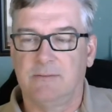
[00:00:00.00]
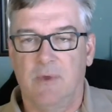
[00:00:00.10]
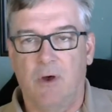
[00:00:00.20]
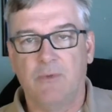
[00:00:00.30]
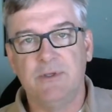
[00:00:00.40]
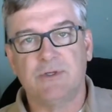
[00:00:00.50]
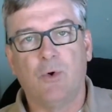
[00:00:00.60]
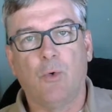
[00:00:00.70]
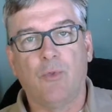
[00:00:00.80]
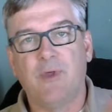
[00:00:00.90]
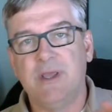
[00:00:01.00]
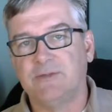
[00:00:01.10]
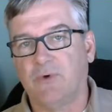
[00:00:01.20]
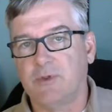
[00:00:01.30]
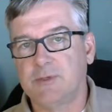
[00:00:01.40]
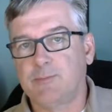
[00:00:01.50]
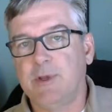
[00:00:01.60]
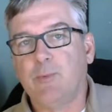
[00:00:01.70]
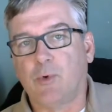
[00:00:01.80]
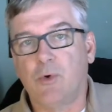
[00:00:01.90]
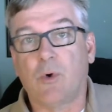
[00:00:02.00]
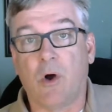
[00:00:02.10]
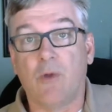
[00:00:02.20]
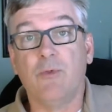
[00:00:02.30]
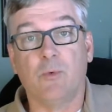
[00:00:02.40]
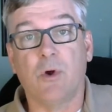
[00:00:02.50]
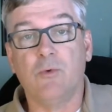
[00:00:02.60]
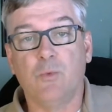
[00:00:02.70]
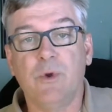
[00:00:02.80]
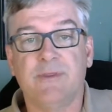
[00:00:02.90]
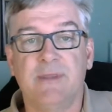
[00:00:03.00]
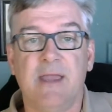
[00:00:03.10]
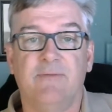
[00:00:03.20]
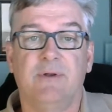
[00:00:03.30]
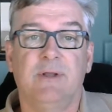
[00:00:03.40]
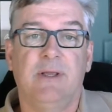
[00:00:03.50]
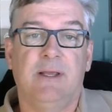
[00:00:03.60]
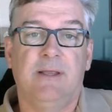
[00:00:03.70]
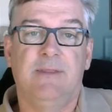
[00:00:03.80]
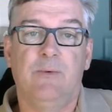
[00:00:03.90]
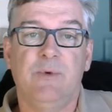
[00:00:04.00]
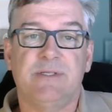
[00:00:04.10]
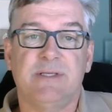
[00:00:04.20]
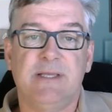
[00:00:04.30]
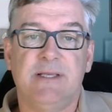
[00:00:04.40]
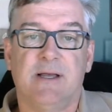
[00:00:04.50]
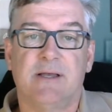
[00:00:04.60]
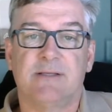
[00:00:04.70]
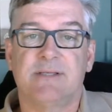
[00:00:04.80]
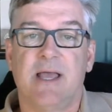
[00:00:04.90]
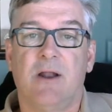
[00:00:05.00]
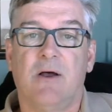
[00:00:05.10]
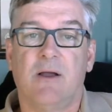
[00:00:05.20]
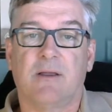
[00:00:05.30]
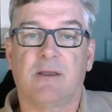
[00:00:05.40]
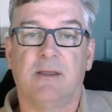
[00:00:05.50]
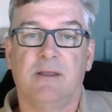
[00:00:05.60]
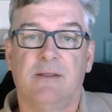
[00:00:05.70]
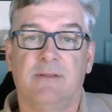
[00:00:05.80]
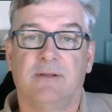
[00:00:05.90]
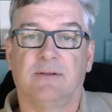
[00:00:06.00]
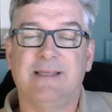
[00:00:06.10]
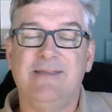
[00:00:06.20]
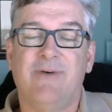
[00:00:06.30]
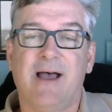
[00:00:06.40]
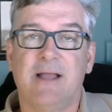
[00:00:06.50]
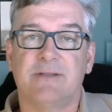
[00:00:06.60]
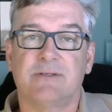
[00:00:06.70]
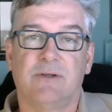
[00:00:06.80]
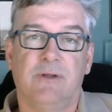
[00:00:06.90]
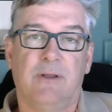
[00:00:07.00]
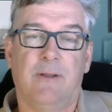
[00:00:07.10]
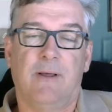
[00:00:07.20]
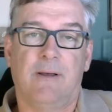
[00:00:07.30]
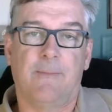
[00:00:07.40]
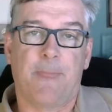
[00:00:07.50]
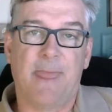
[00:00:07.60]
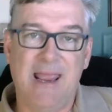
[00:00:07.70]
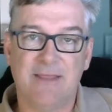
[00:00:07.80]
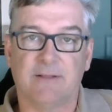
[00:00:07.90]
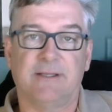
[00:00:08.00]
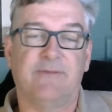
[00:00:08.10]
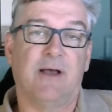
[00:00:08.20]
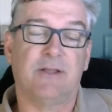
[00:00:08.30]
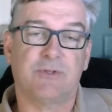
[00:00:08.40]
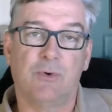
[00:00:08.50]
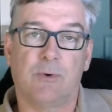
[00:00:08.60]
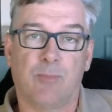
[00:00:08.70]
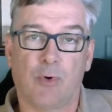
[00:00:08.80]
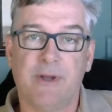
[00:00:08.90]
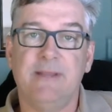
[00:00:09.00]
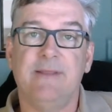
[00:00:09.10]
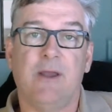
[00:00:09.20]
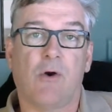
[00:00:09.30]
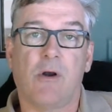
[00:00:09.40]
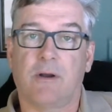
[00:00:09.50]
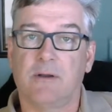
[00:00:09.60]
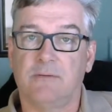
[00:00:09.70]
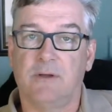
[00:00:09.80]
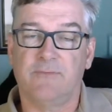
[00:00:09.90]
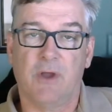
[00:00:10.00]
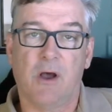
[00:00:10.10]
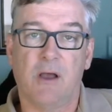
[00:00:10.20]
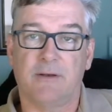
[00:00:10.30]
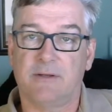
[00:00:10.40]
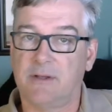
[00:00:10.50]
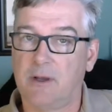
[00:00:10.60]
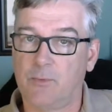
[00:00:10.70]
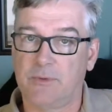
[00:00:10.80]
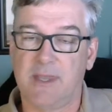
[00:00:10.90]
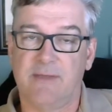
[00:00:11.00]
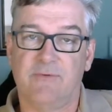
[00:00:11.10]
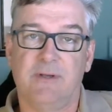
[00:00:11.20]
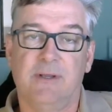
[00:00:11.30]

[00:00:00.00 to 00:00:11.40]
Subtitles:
all these cool things of all these people who are on the road with David. Then we see Zadok, the Levites, and the Levites who are bringing the ark of God to come with David.